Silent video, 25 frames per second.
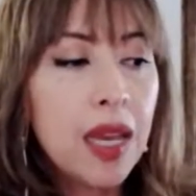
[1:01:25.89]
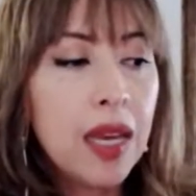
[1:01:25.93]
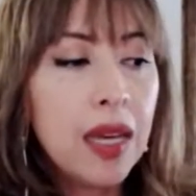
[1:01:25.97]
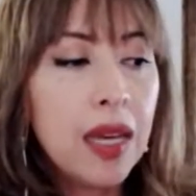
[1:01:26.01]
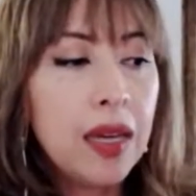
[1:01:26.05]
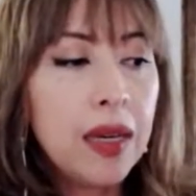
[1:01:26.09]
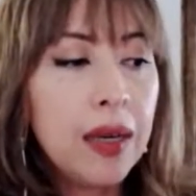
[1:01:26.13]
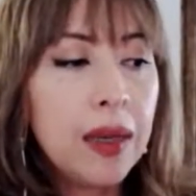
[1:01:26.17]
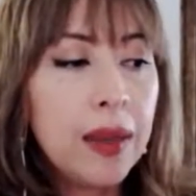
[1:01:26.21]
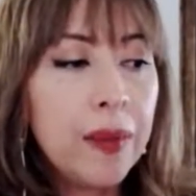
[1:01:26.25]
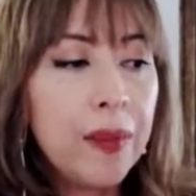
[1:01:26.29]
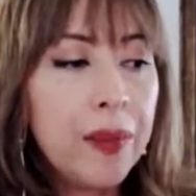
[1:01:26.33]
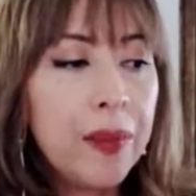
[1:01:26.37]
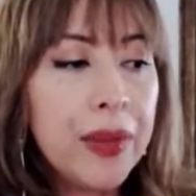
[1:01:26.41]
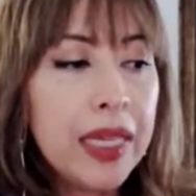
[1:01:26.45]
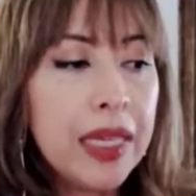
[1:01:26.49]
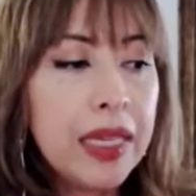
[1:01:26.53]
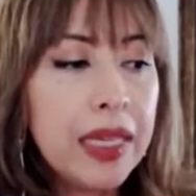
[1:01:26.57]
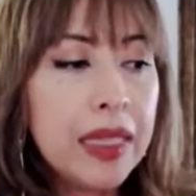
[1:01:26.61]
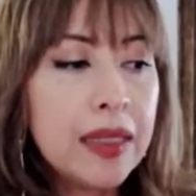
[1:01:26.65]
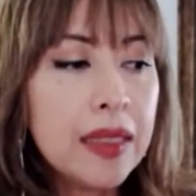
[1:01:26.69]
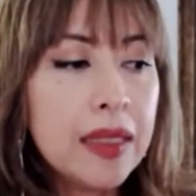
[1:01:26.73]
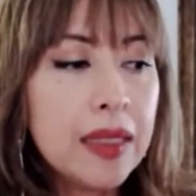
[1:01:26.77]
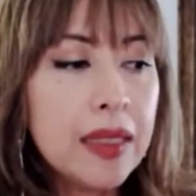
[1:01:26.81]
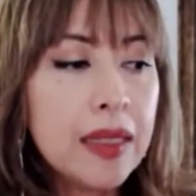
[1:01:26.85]

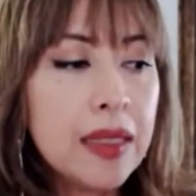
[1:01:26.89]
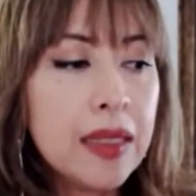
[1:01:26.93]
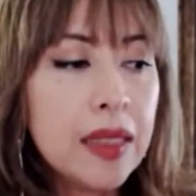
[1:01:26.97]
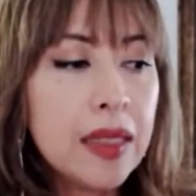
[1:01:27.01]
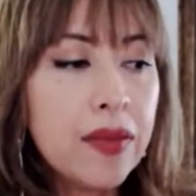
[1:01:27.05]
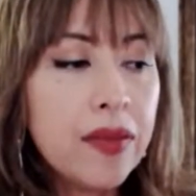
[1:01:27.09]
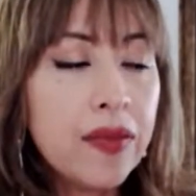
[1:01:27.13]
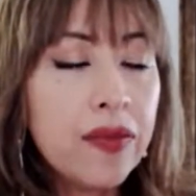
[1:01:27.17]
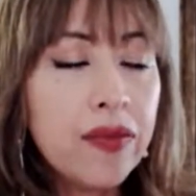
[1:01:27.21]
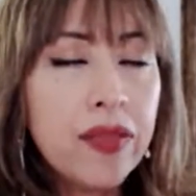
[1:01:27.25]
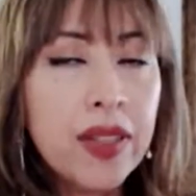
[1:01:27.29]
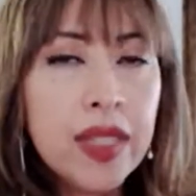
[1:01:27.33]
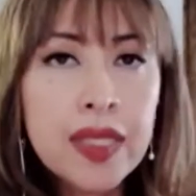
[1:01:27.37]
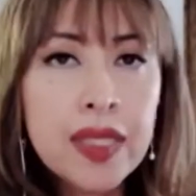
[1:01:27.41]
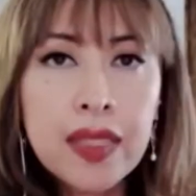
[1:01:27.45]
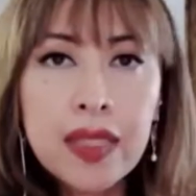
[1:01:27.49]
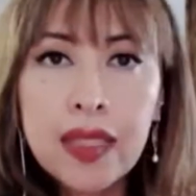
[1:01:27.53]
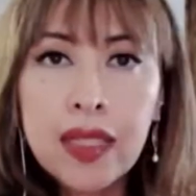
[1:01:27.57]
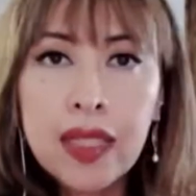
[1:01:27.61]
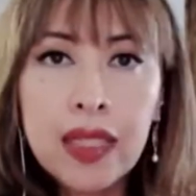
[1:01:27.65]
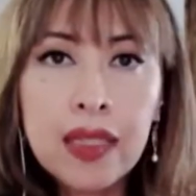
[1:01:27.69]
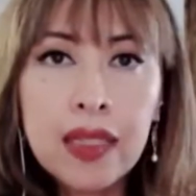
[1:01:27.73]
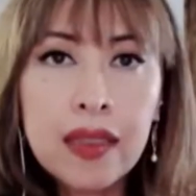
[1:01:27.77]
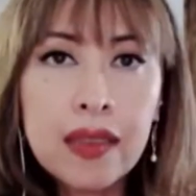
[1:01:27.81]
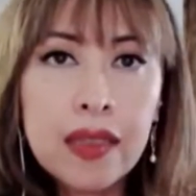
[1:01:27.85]
It is a
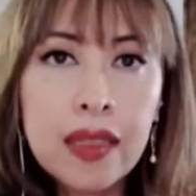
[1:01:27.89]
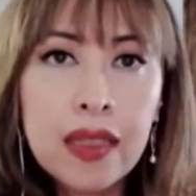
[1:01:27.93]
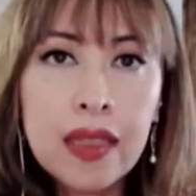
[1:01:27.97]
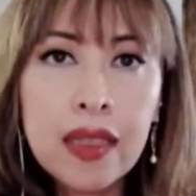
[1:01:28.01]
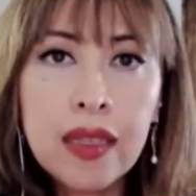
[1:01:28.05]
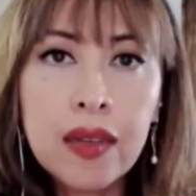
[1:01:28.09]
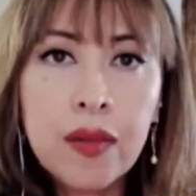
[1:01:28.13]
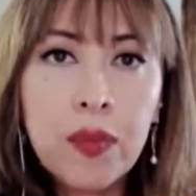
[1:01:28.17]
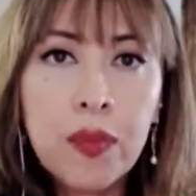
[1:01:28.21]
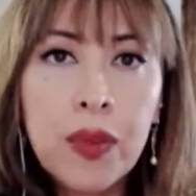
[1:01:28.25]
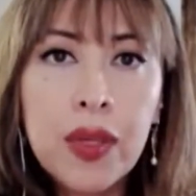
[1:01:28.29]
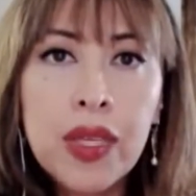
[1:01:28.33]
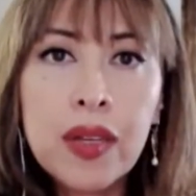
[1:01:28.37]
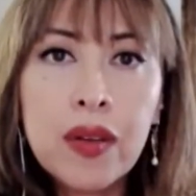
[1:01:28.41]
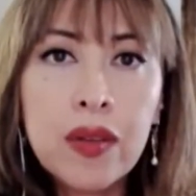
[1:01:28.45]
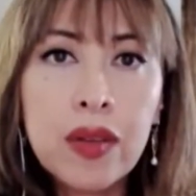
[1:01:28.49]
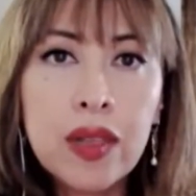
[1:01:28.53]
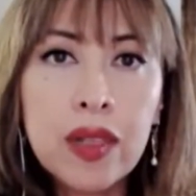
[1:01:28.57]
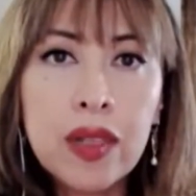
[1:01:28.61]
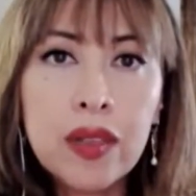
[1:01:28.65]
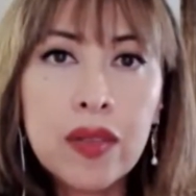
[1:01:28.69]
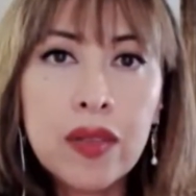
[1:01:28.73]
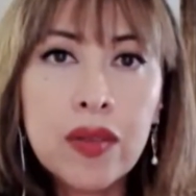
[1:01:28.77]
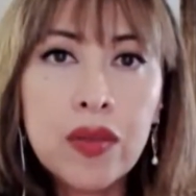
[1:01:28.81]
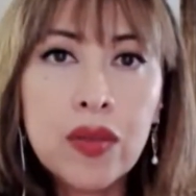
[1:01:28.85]
fascinating
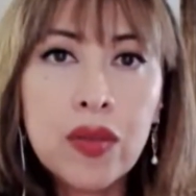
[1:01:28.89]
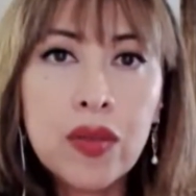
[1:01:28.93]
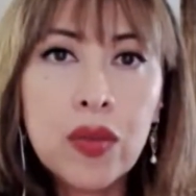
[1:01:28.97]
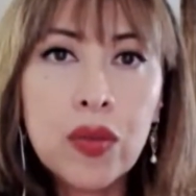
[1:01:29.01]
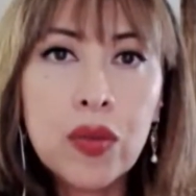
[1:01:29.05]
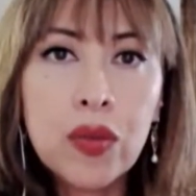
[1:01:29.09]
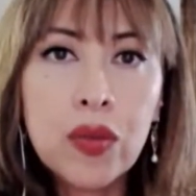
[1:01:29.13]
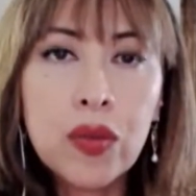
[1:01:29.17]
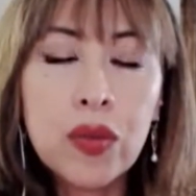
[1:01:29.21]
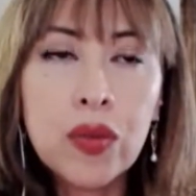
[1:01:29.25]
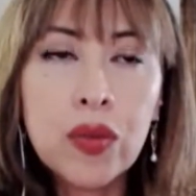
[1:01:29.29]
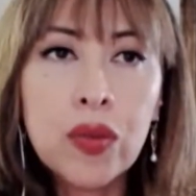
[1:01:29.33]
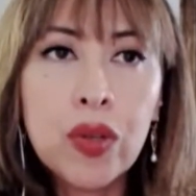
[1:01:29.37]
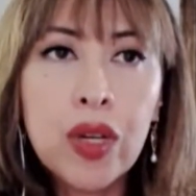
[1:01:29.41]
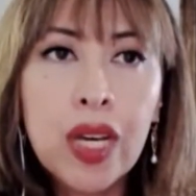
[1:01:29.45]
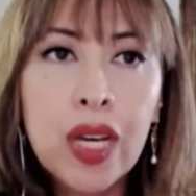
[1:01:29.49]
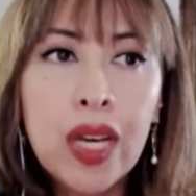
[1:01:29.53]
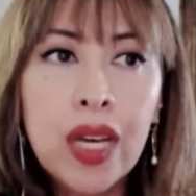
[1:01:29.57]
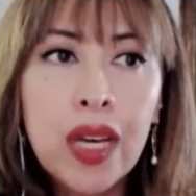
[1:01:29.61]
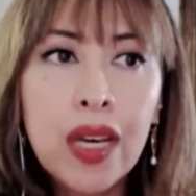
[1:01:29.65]
period to